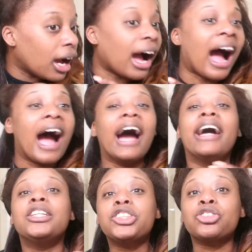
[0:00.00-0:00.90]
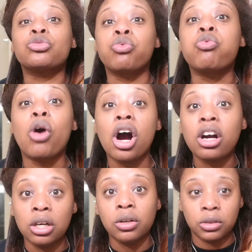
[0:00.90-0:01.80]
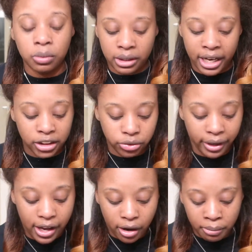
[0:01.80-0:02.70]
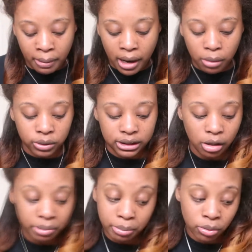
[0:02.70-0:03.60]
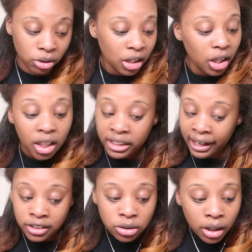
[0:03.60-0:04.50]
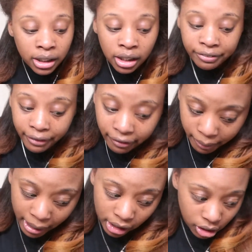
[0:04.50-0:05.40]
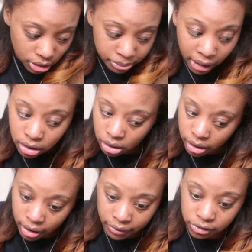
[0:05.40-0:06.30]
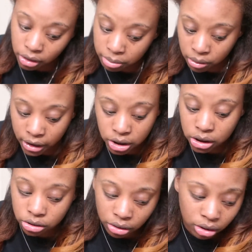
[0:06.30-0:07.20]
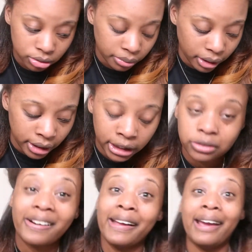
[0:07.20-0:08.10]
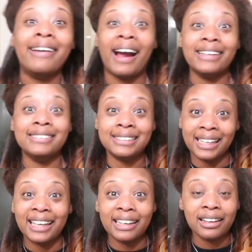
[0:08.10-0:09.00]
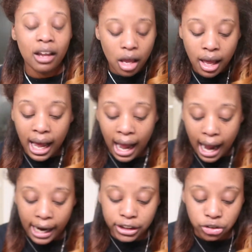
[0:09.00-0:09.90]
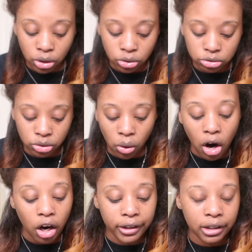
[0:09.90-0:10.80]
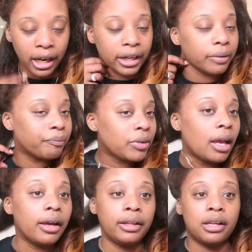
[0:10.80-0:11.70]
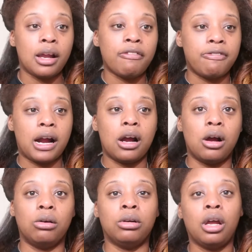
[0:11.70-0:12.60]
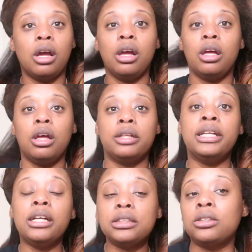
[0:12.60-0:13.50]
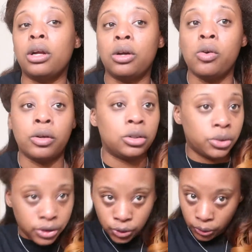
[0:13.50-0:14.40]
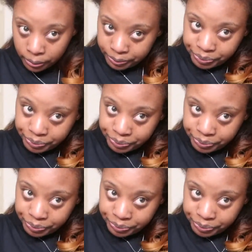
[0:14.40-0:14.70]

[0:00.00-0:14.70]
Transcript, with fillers: I struggled with natural hair, and my mom would tell people natural hair not for everybody, because my daughter having trouble, like she struggled with her natural hair, and I did. I struggled so hard, like, and then I found, then I started going on YouTube,